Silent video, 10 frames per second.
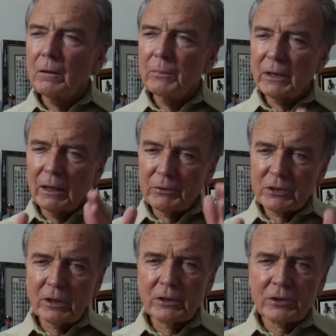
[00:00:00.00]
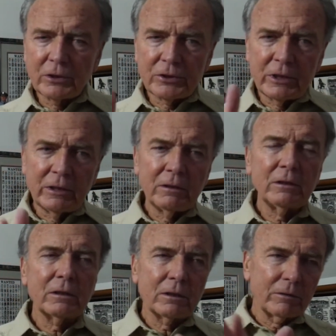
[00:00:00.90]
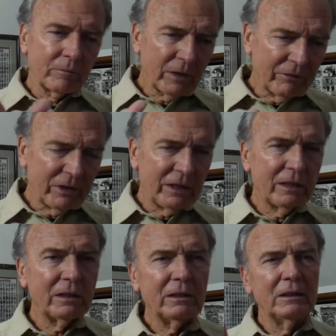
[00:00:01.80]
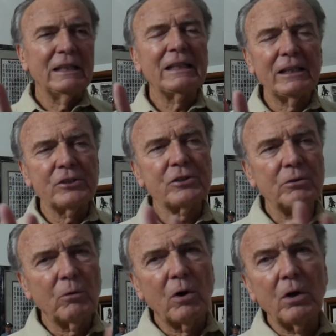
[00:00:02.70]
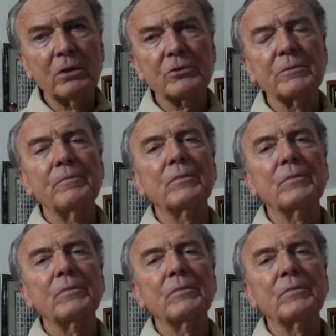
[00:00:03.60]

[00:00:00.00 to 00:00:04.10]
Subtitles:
But I would start searching everything against the walls